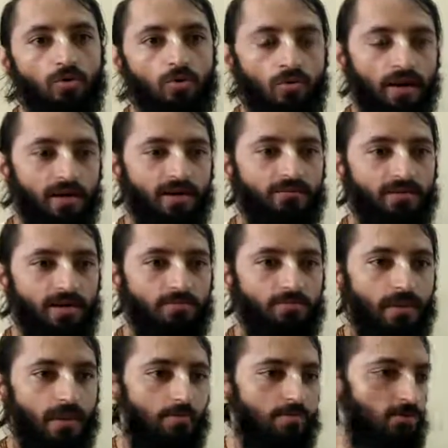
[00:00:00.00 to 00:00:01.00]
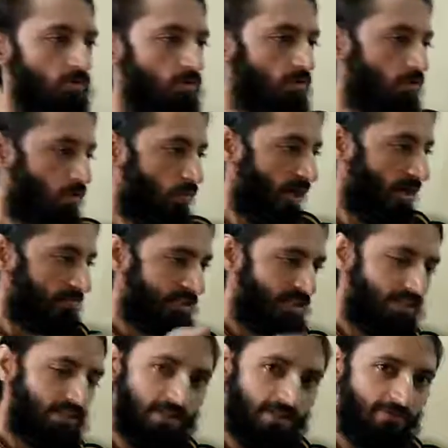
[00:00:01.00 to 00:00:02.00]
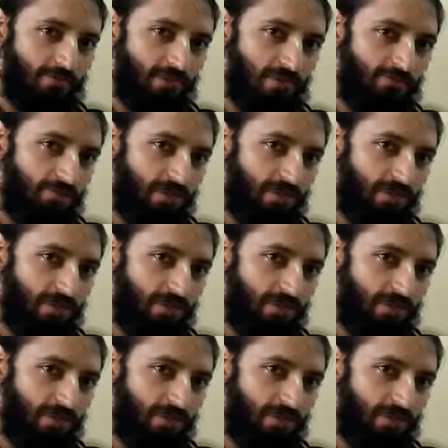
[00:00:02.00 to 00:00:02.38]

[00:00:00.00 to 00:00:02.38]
Qualified Brahman. So why I am saying the difference?